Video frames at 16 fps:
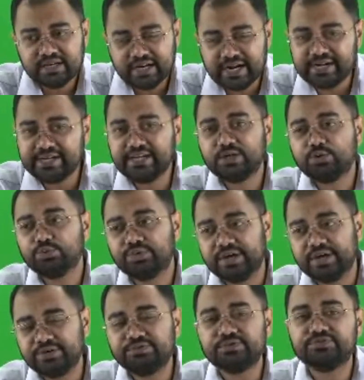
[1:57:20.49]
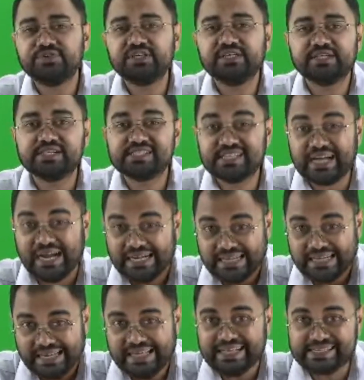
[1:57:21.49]
100 to 150 years,
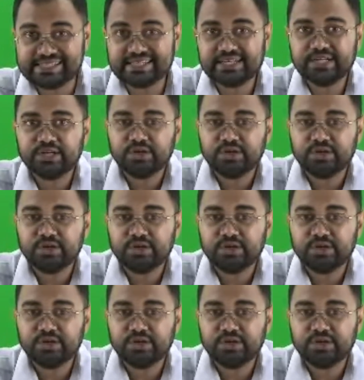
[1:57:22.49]
at least,